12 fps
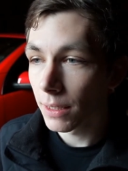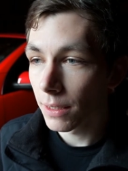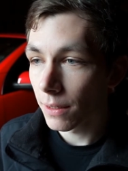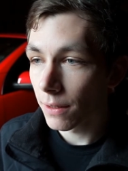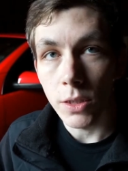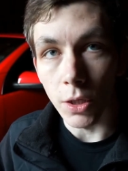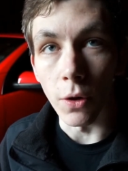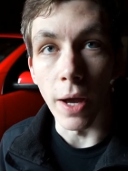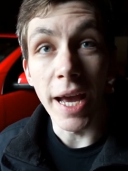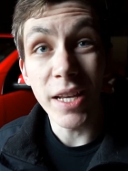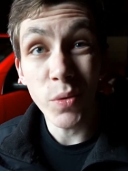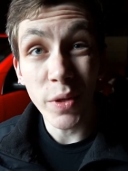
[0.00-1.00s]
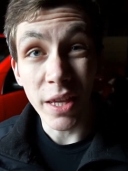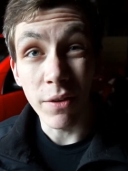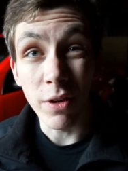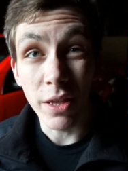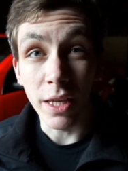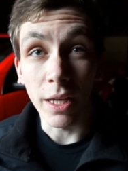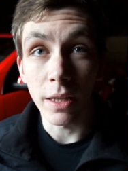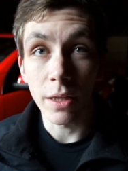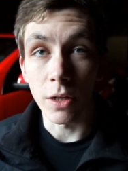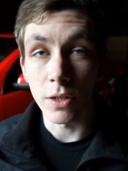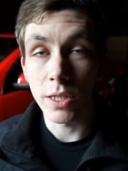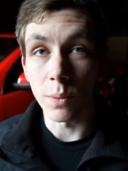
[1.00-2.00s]
So as with everything,
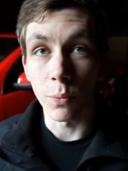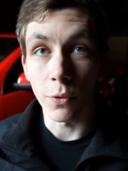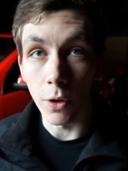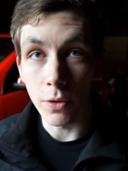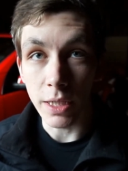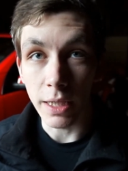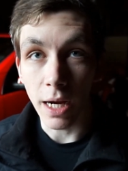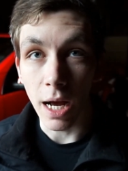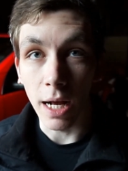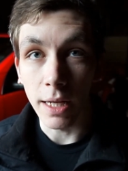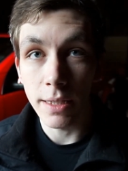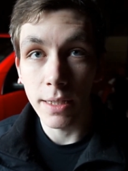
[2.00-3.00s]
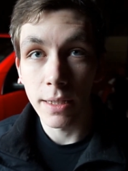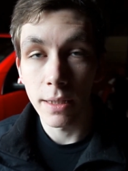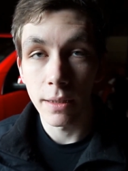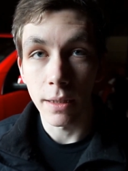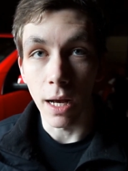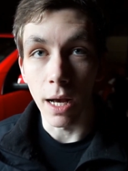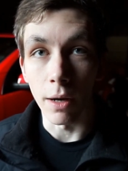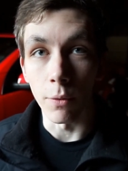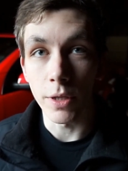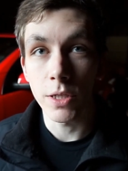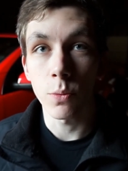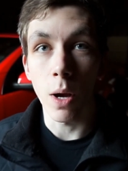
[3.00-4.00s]
there's some pros and cons
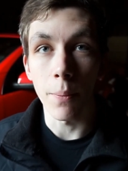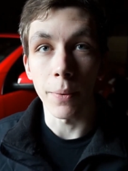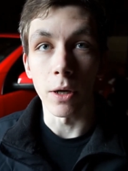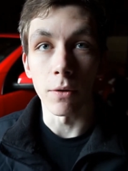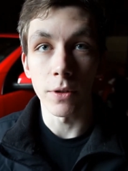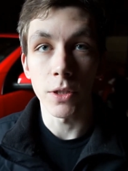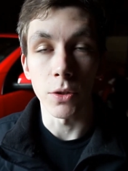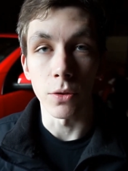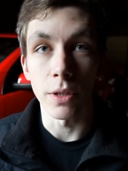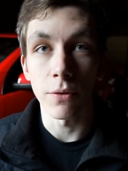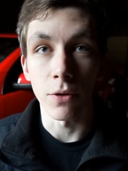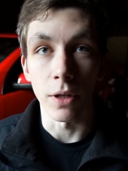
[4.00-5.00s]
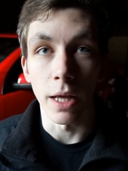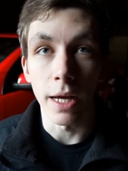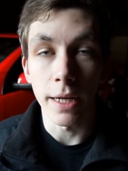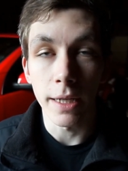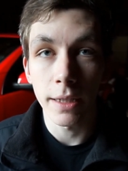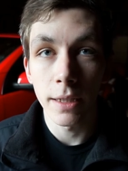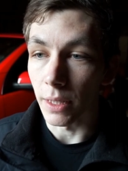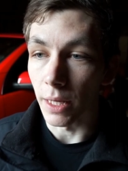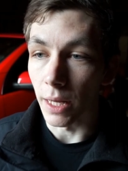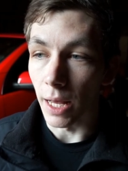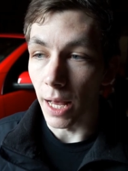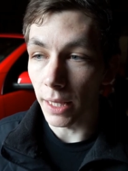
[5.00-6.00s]
with swapping over to different lighting.
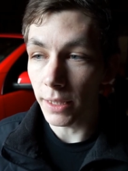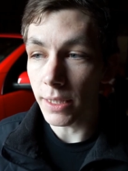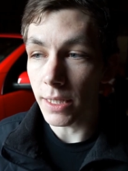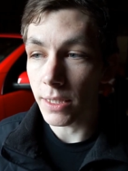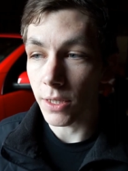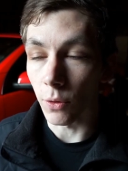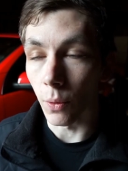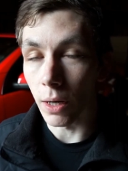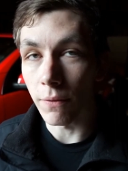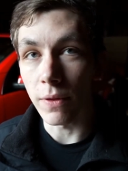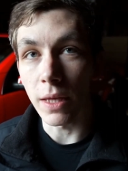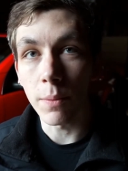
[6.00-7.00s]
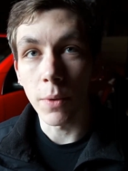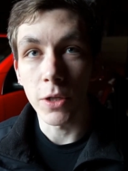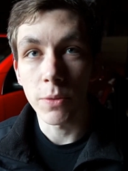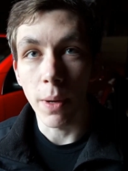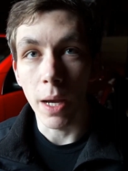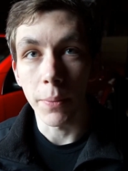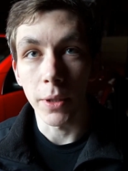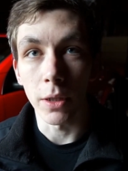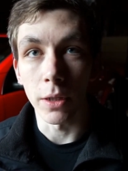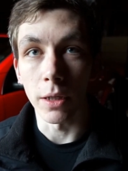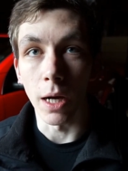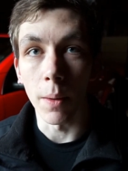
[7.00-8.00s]
LEDs are one of the most
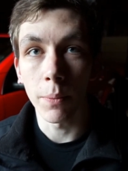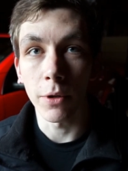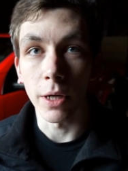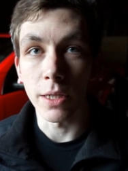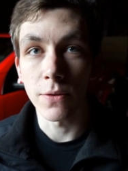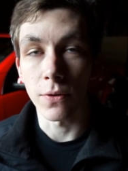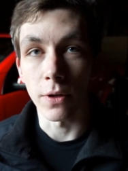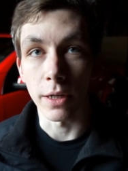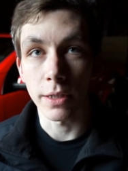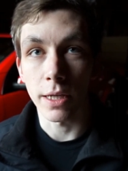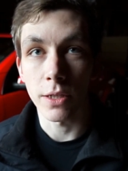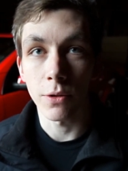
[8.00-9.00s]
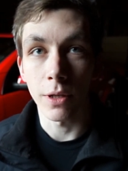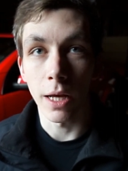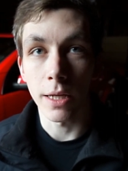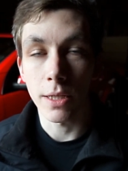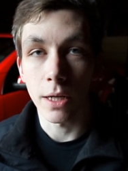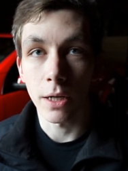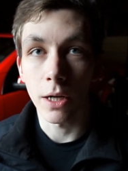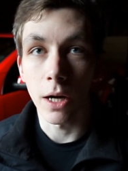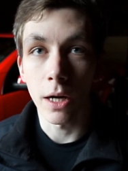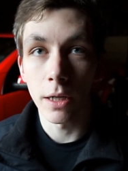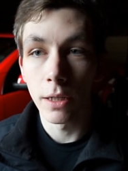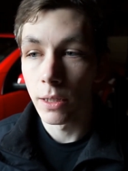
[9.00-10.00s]
popular upgrades for accessory lights on a car.